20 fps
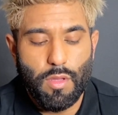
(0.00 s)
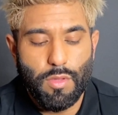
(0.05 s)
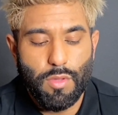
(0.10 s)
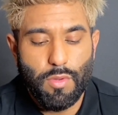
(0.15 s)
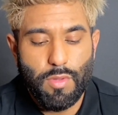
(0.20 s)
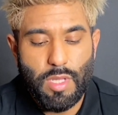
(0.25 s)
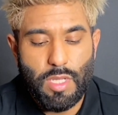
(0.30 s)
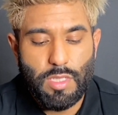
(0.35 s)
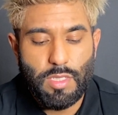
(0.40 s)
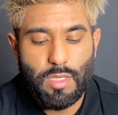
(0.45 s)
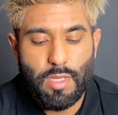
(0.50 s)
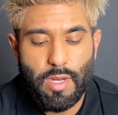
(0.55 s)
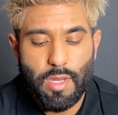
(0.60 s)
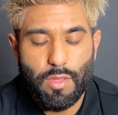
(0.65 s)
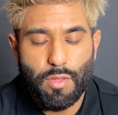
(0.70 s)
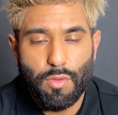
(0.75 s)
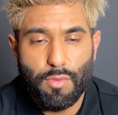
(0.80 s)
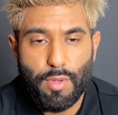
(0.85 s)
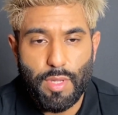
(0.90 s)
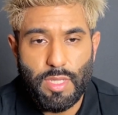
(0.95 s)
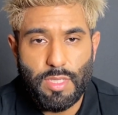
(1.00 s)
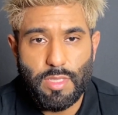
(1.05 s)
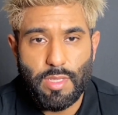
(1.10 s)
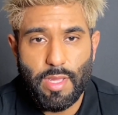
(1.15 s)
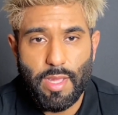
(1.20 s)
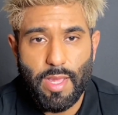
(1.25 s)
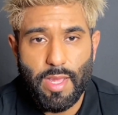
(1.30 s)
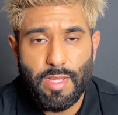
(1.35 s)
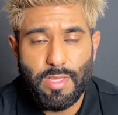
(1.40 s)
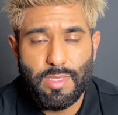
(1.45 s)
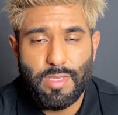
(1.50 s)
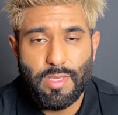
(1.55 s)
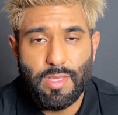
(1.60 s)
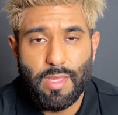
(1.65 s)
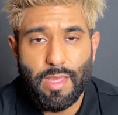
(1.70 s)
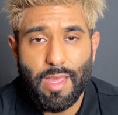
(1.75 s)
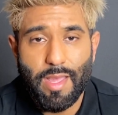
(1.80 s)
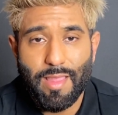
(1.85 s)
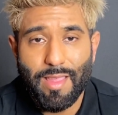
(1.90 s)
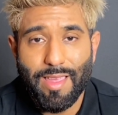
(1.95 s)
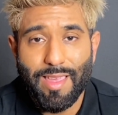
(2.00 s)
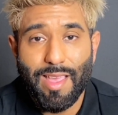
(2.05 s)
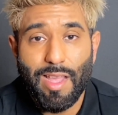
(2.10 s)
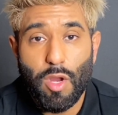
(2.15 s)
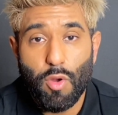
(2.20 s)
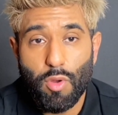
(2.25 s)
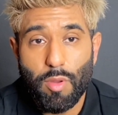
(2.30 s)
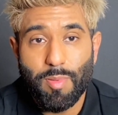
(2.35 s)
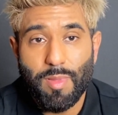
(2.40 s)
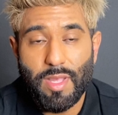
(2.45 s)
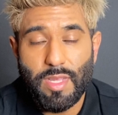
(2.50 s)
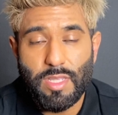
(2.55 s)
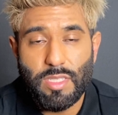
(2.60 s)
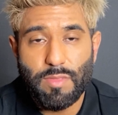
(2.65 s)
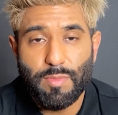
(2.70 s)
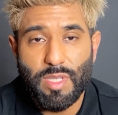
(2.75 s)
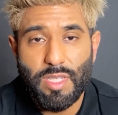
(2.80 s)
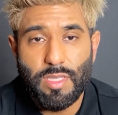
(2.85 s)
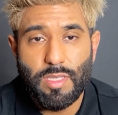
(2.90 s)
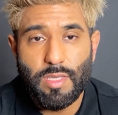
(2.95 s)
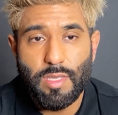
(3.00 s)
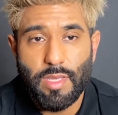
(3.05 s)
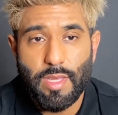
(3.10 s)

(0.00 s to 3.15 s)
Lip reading: units that I do is @LA Hair Replacement.